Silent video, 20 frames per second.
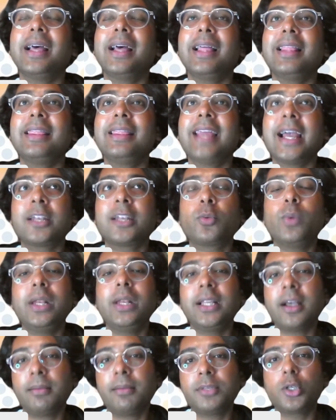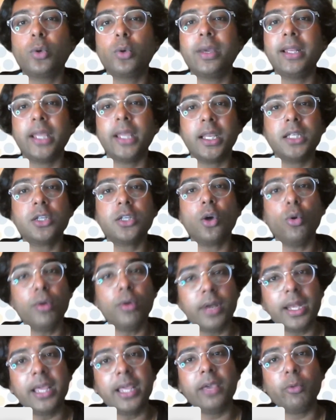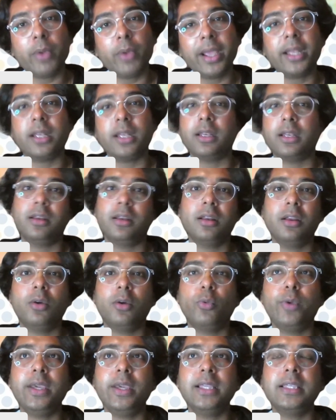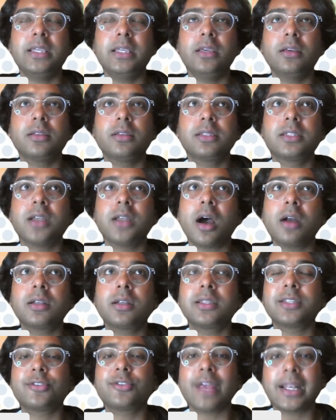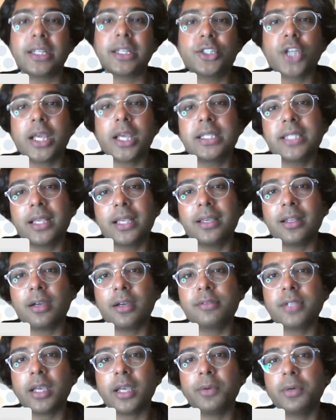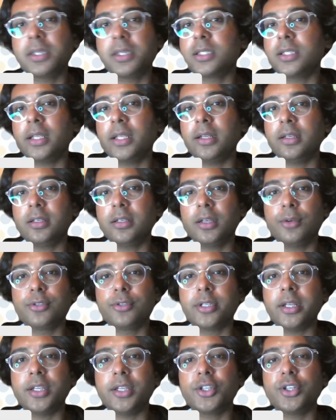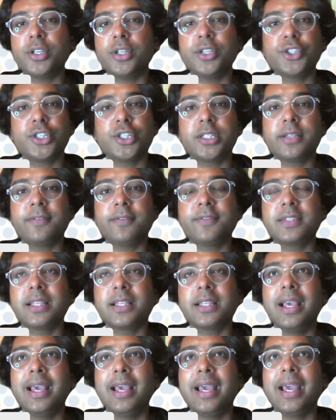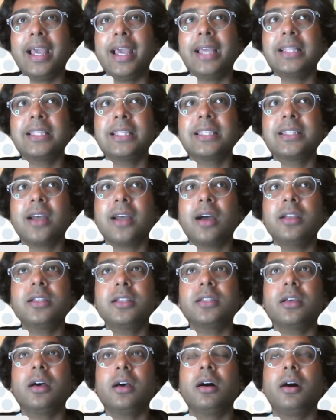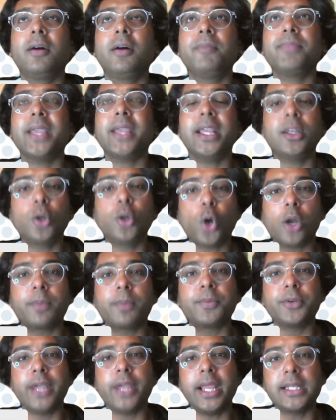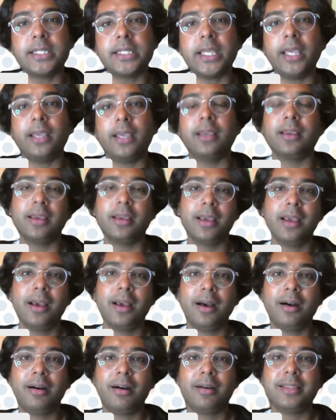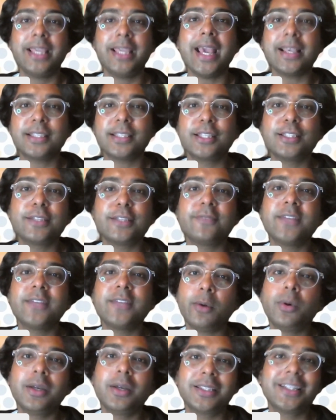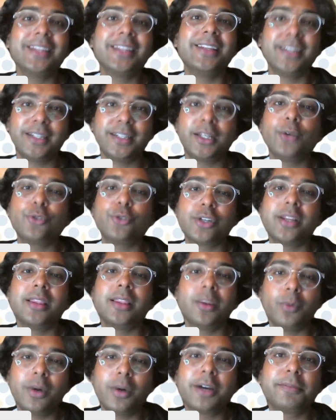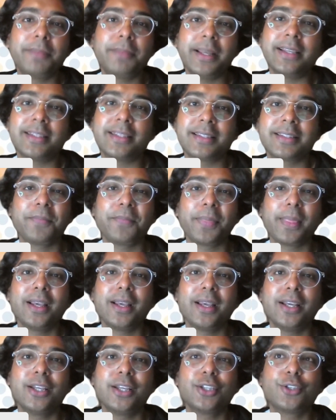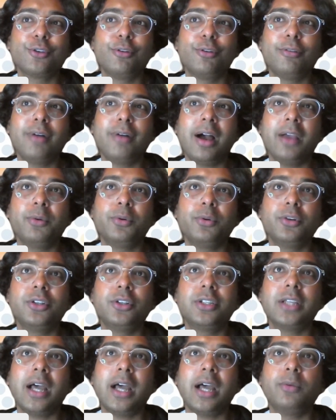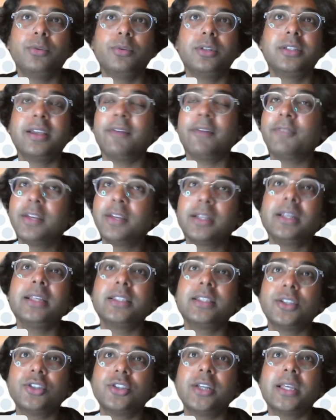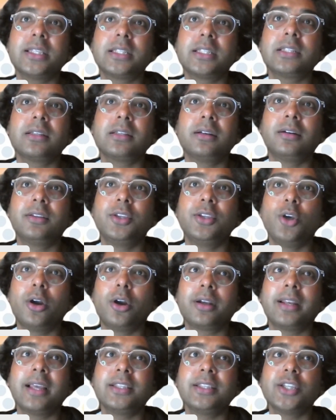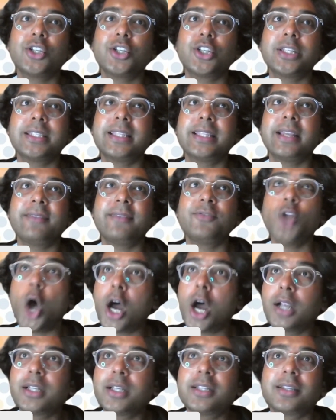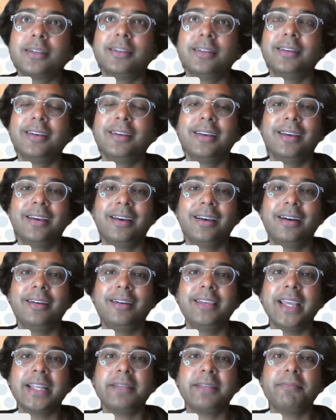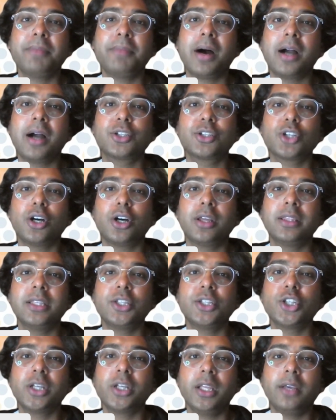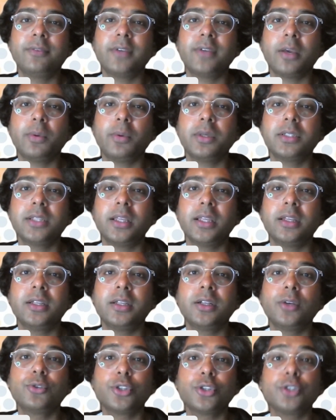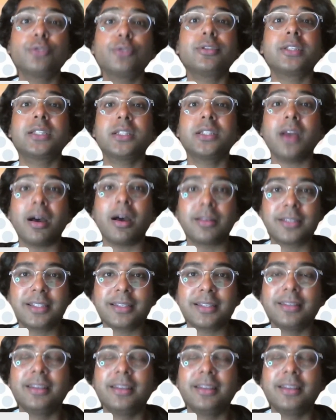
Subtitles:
that will come to an end only when we start strategizing around diversity and inclusion initiatives and start incorporating the essence of diversity and inclusion in the workplace. So I would definitely suggest the organizations that have not yet embarked on the journey of diversity and inclusion to start,